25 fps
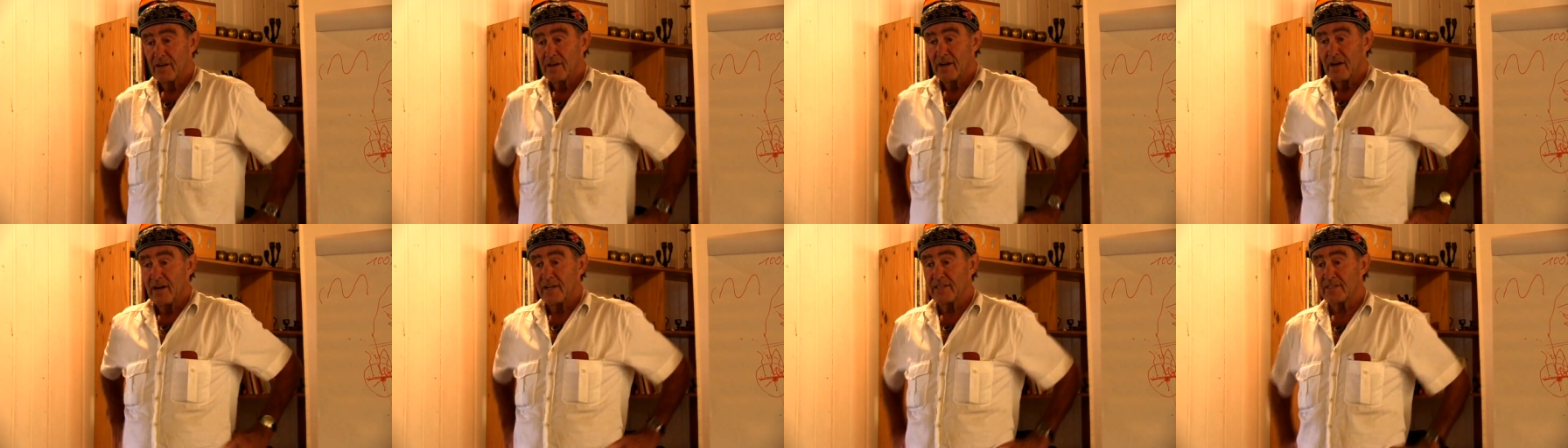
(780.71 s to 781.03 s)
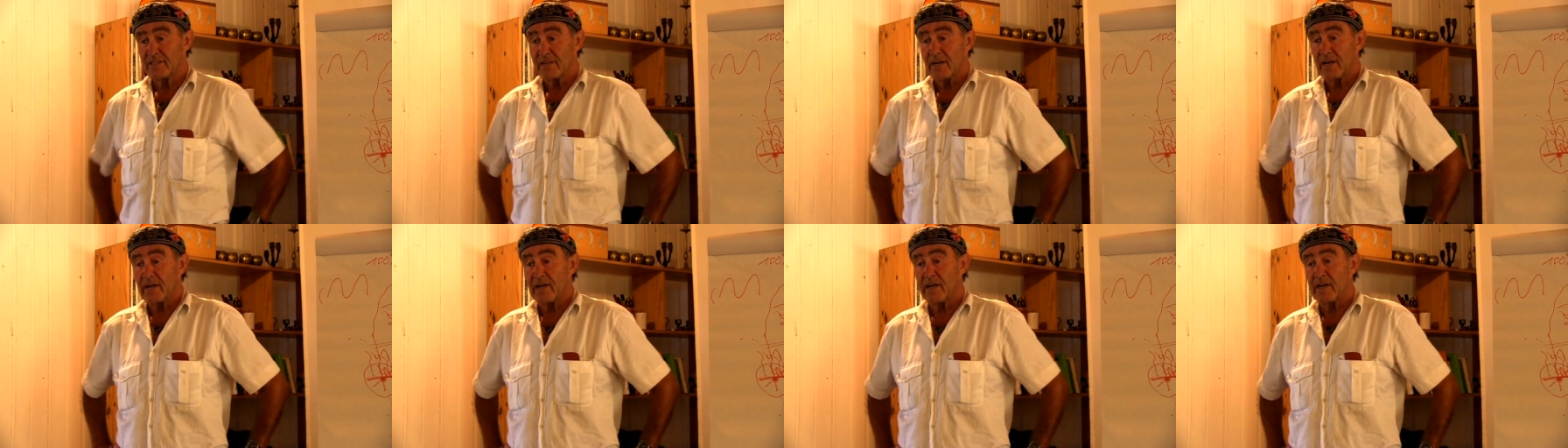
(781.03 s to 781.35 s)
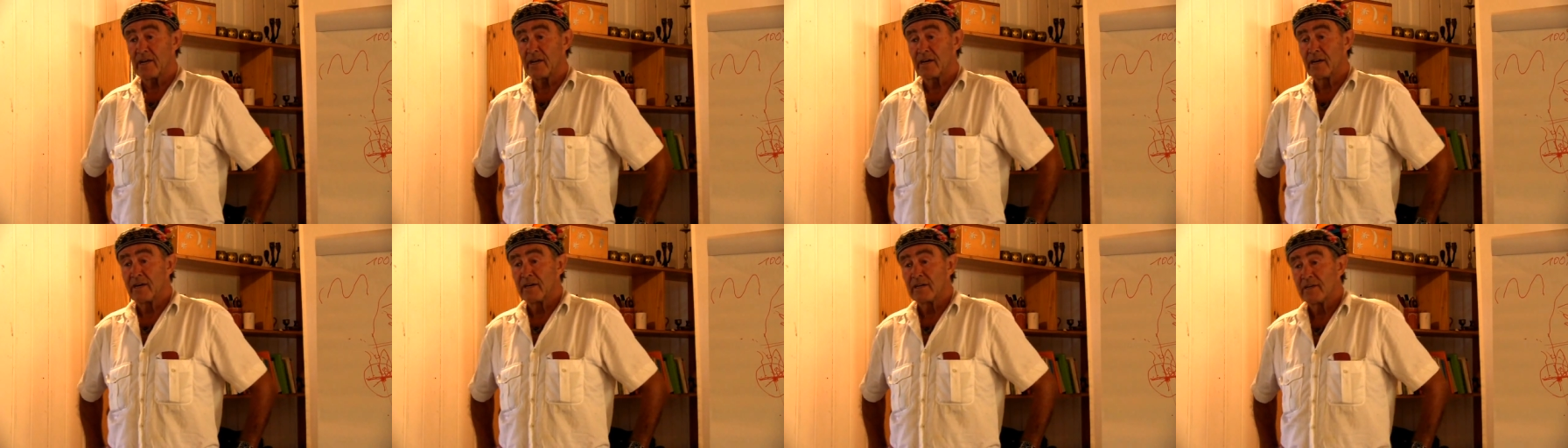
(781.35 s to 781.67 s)
And
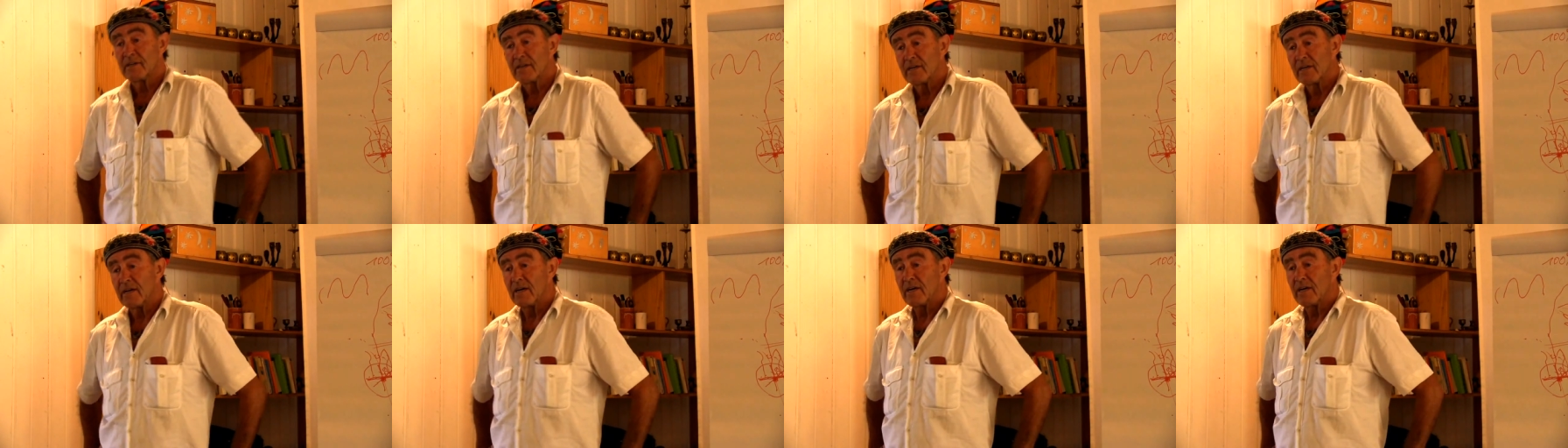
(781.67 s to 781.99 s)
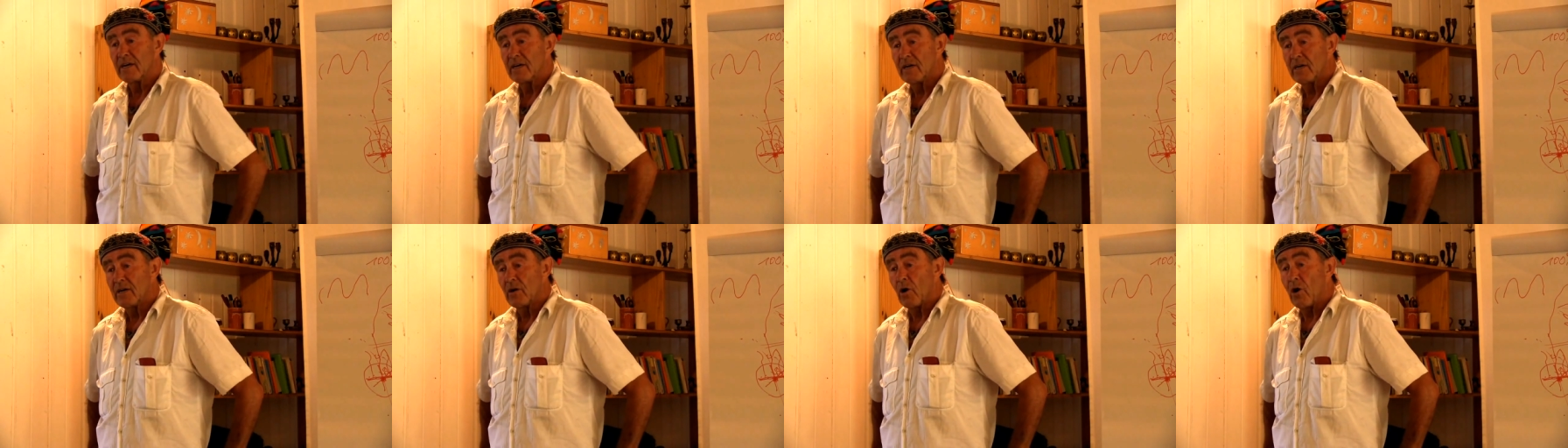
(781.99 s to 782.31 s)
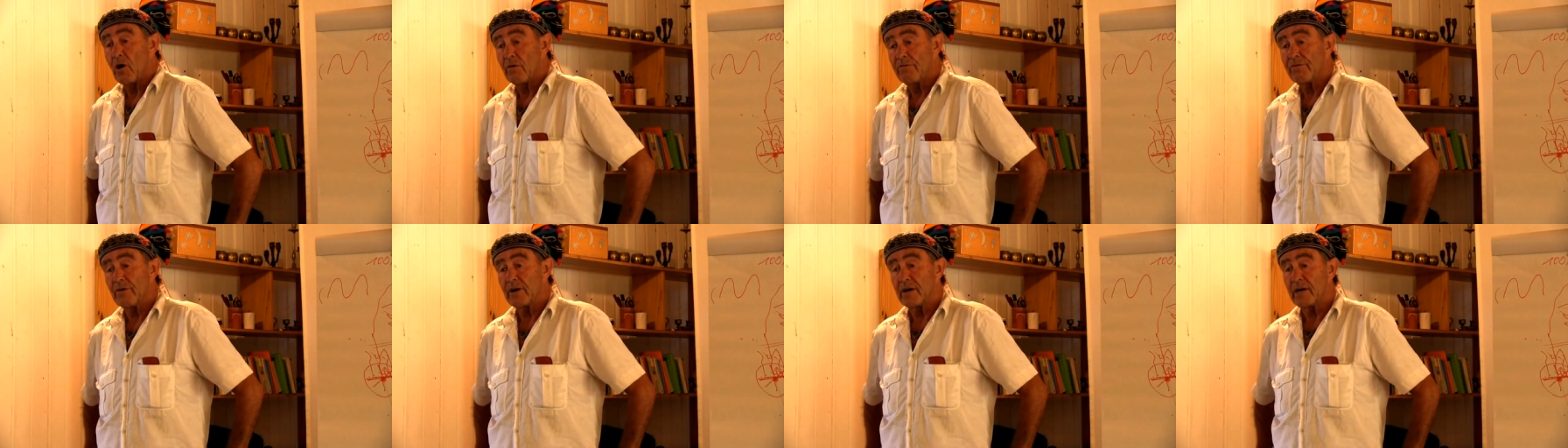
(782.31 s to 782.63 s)
they
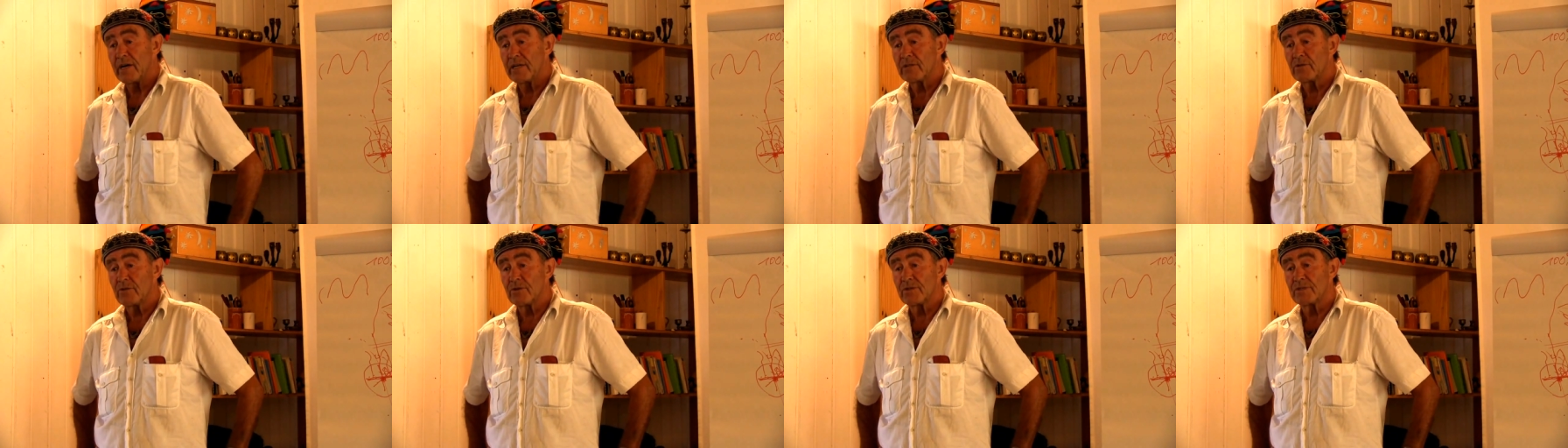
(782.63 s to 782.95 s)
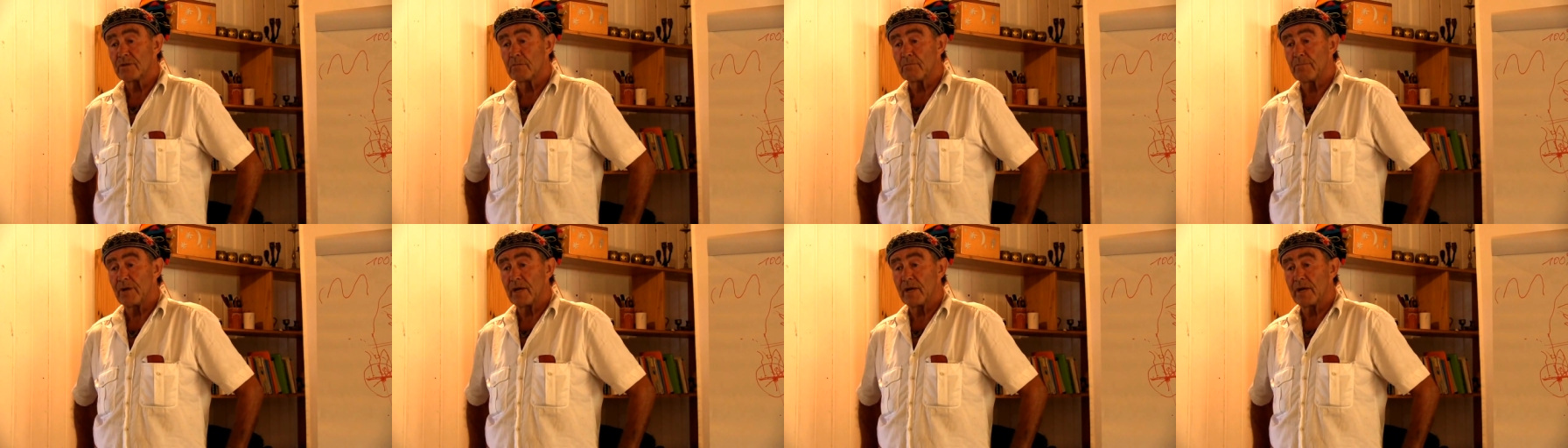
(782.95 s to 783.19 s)
offer it to the